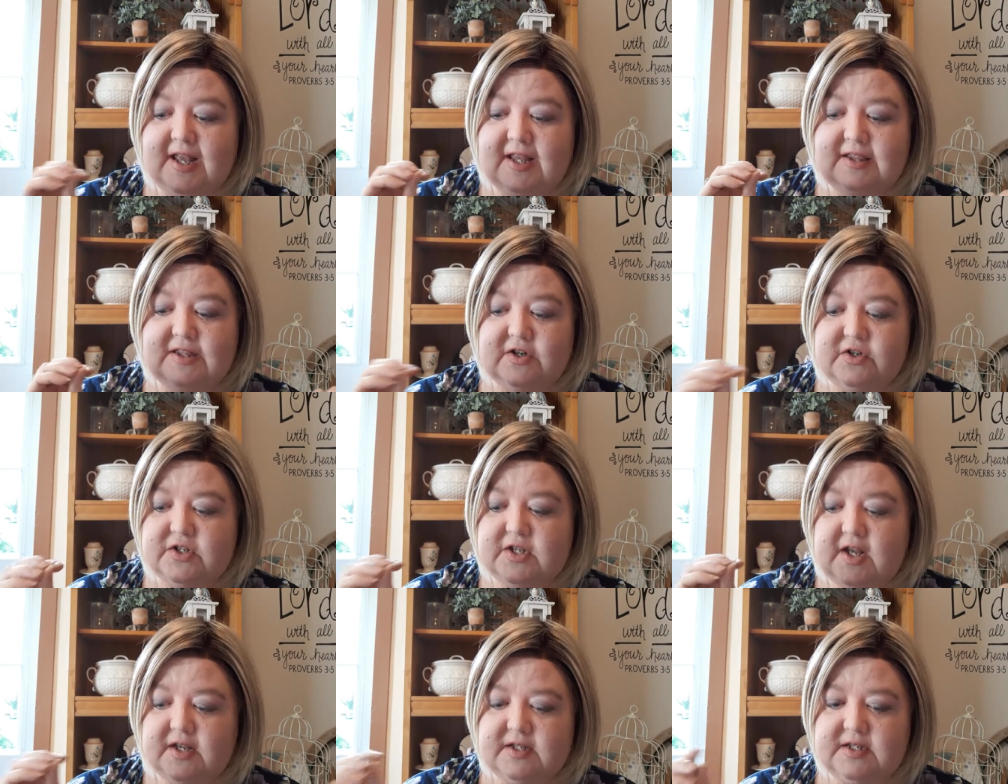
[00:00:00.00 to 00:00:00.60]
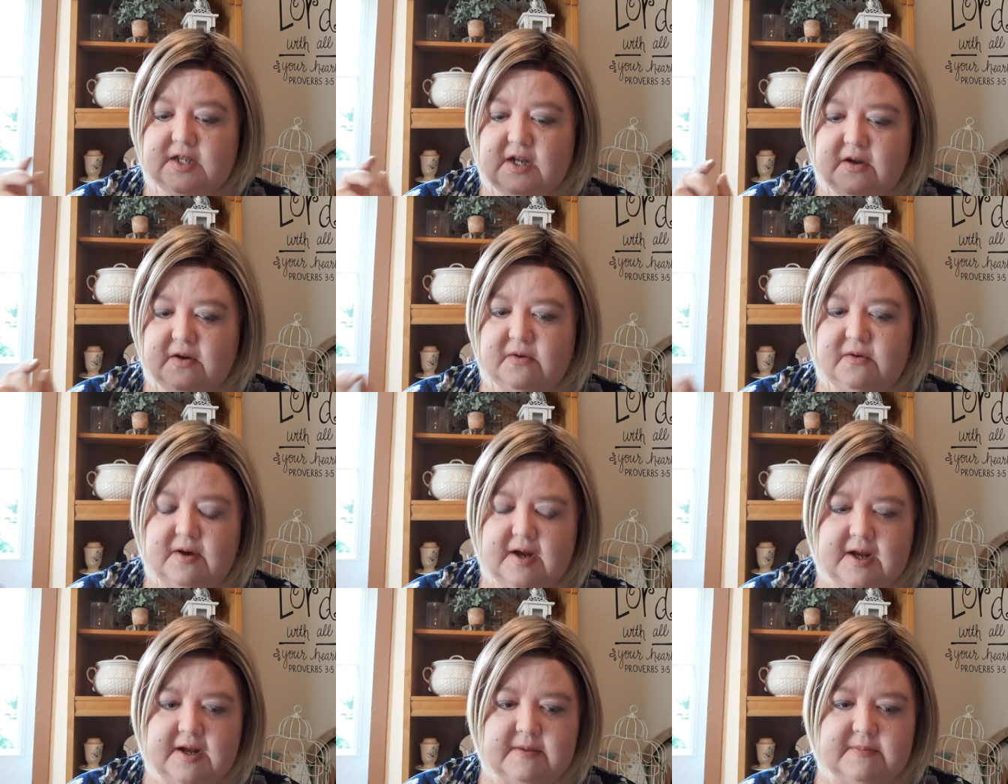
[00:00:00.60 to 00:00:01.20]
There's
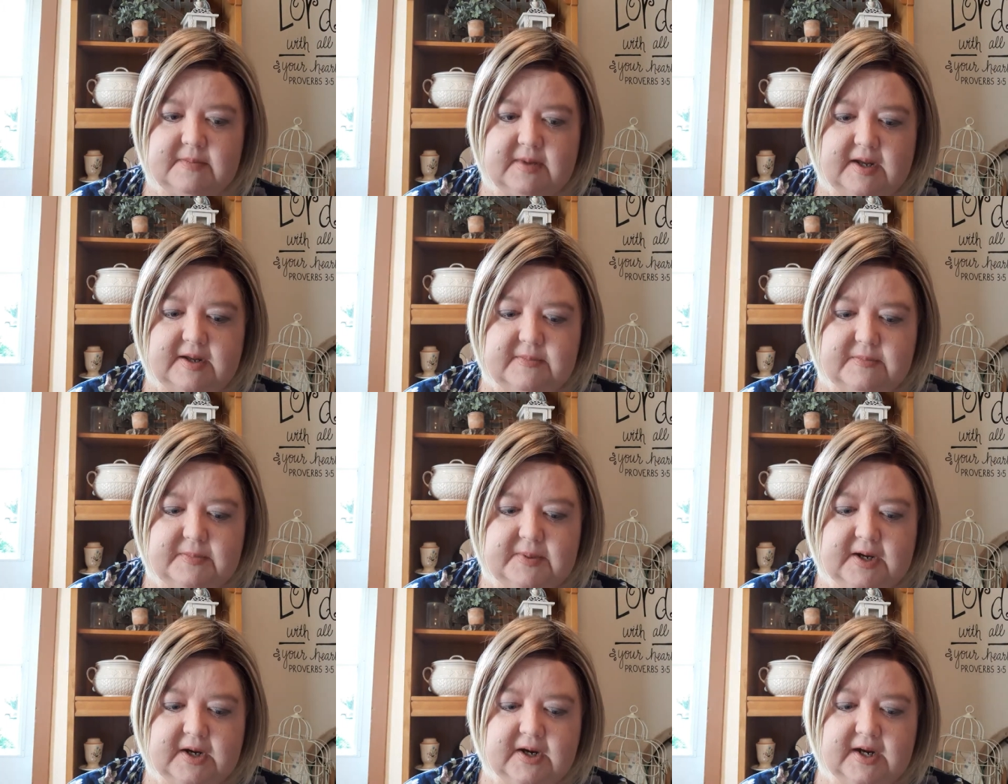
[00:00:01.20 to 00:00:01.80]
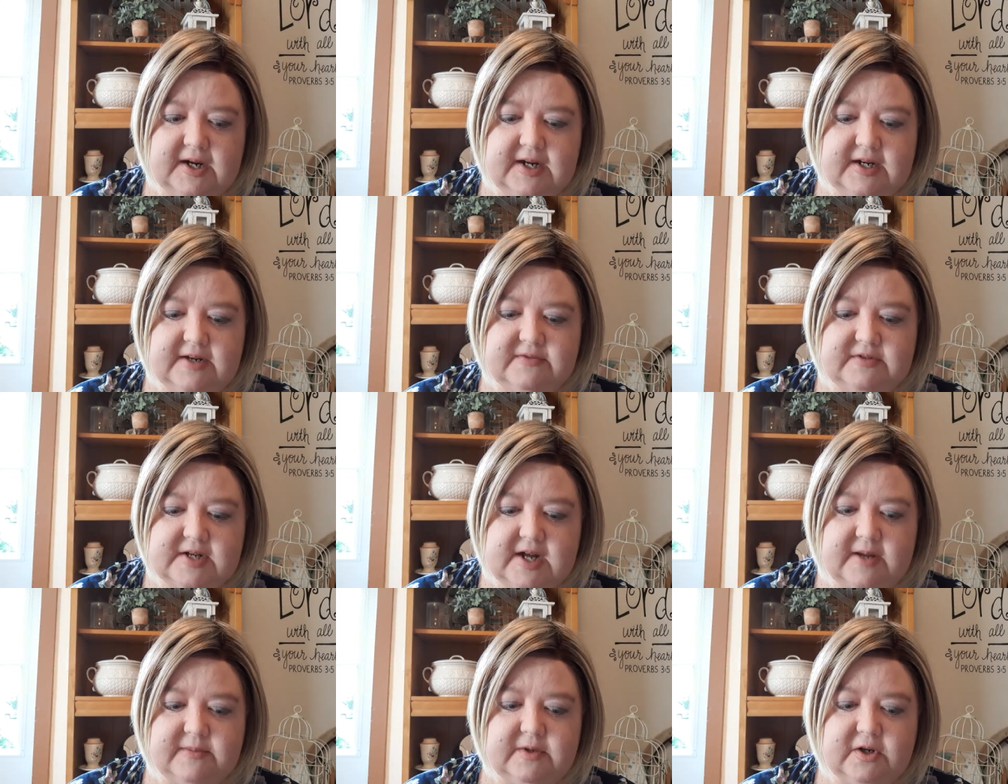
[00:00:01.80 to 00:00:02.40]
also um, a period of
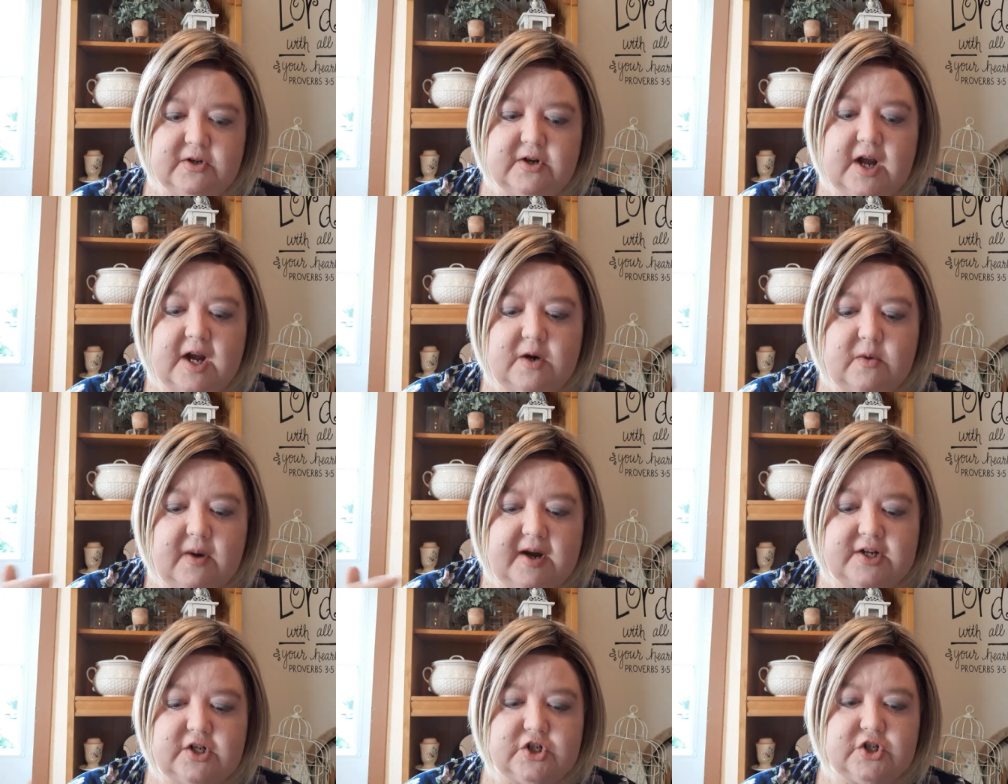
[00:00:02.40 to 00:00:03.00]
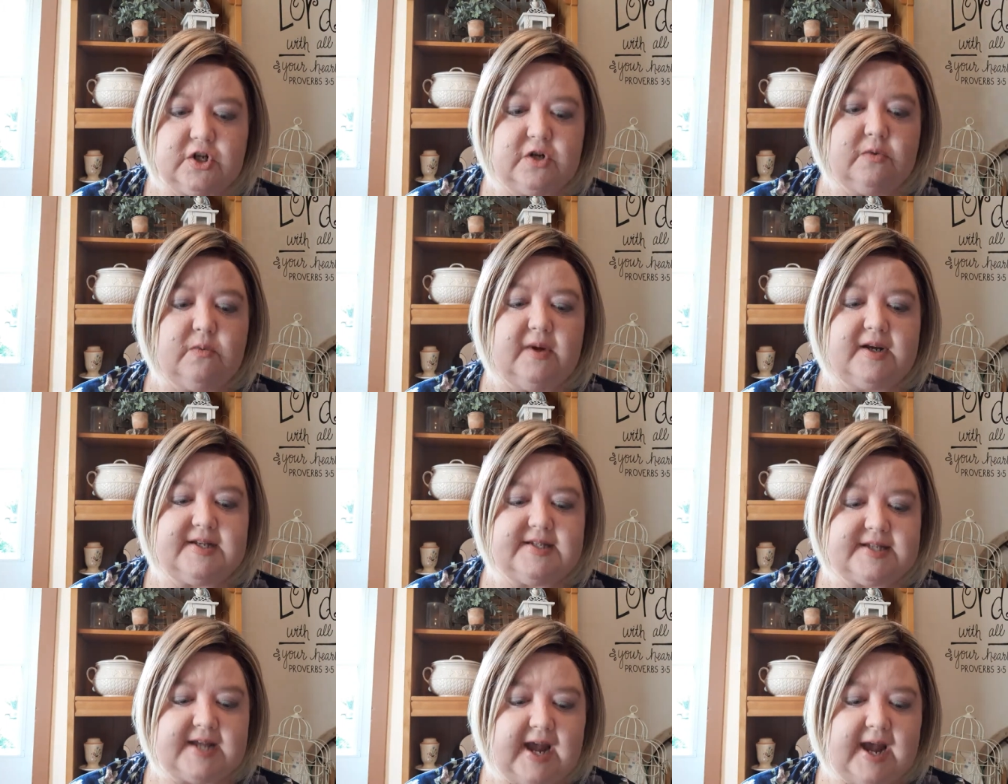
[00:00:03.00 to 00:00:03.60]
time you're not quite sure
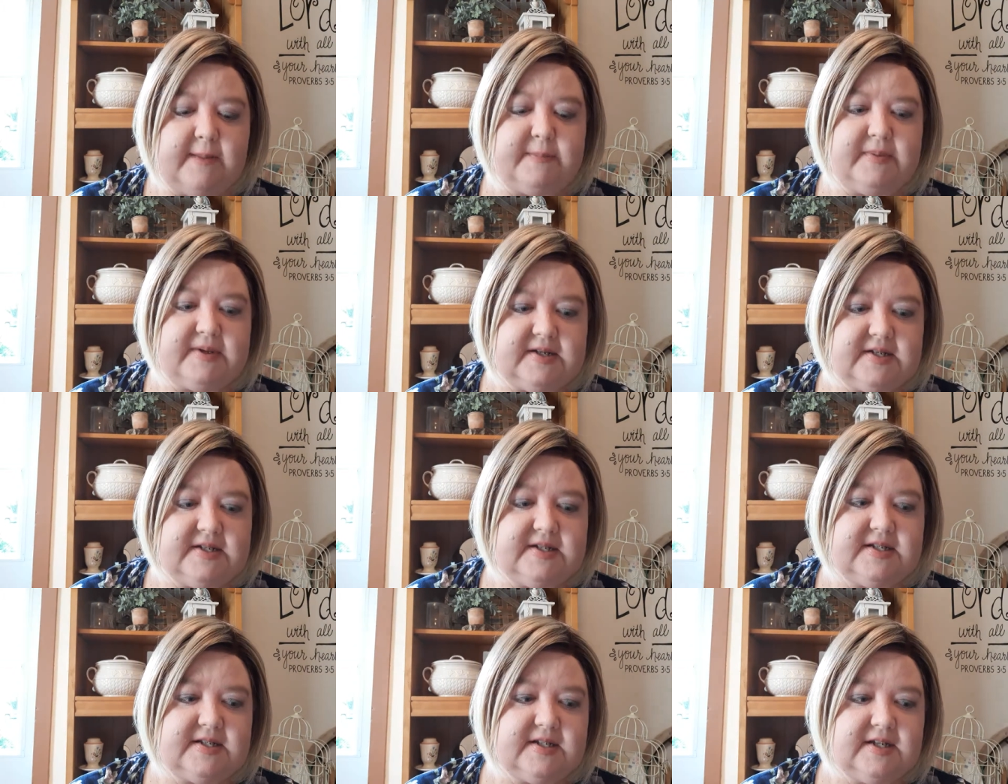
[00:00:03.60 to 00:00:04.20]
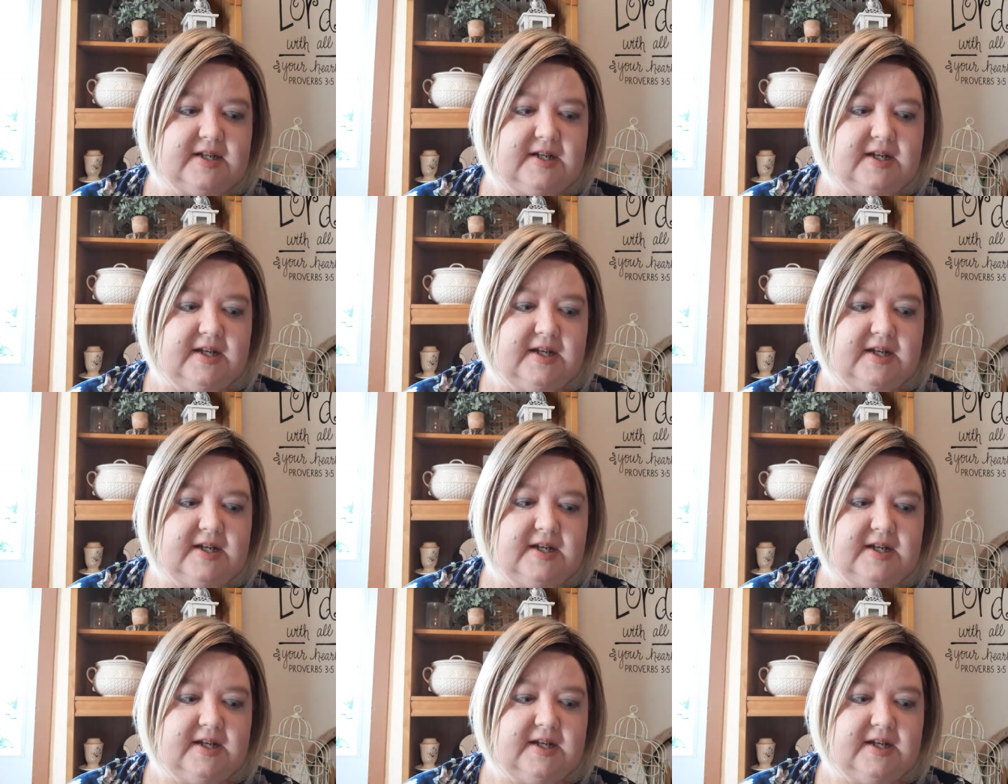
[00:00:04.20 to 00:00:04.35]
what has happened